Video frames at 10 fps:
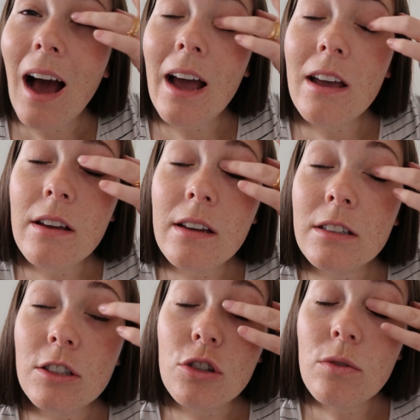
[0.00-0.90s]
I
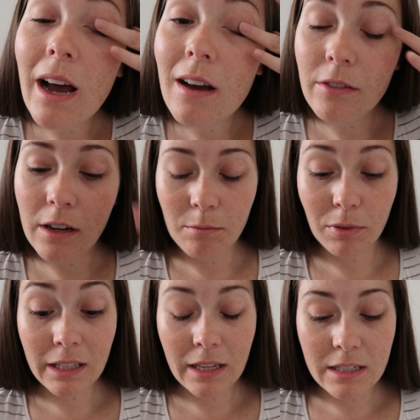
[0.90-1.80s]
do have a
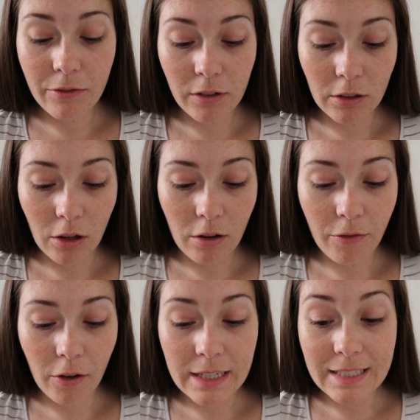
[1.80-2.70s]
completely different look
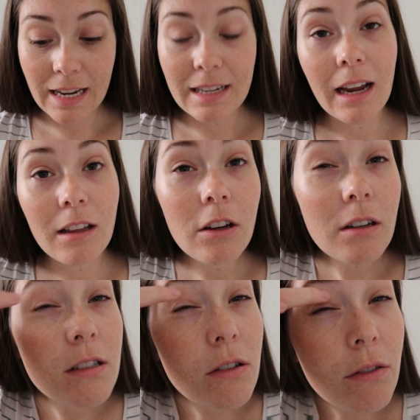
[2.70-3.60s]
for a date night
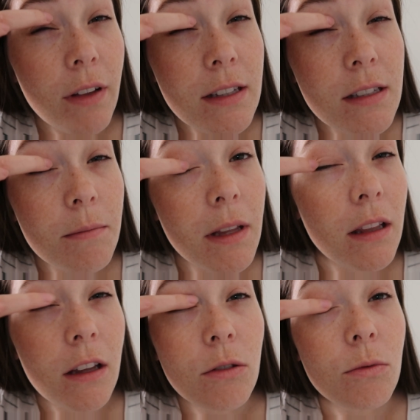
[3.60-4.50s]
look, so if that's something
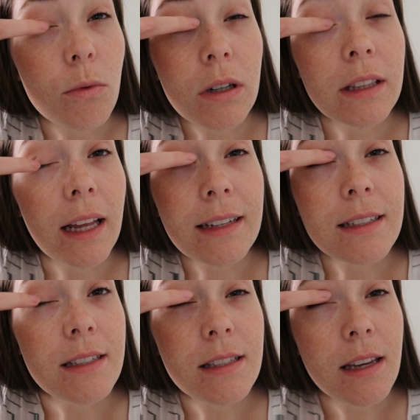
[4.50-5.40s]
that you would like
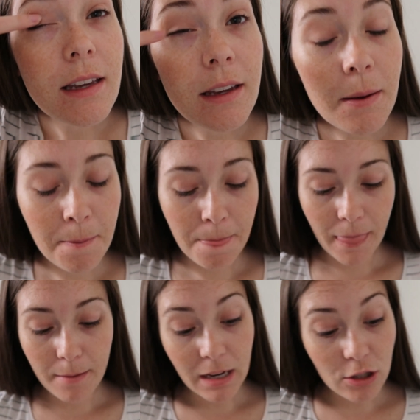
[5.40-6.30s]
to see,
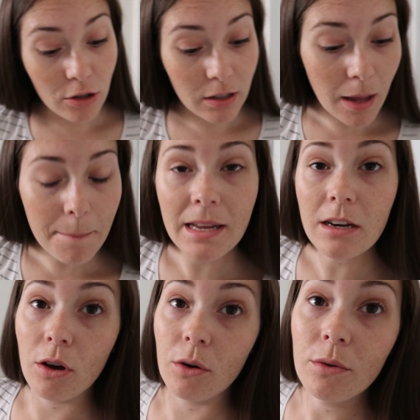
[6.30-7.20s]
make sure to let me
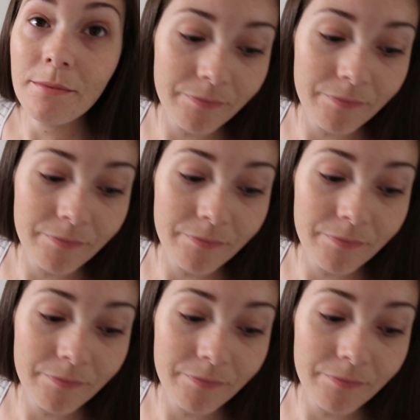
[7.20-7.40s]
know.